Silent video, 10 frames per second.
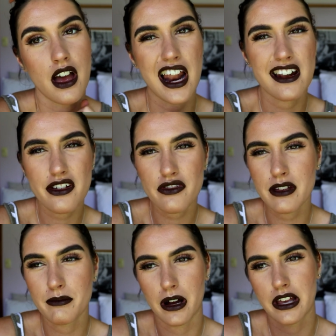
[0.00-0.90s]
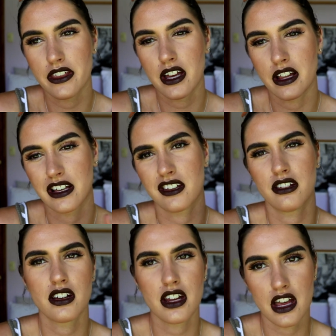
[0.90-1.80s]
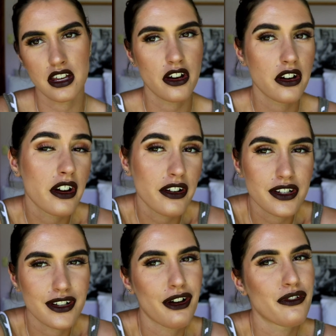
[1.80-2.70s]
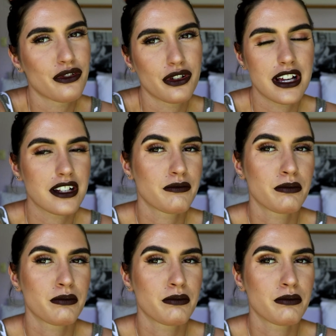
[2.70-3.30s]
I don't really mind that like you're gonna you're going to overall get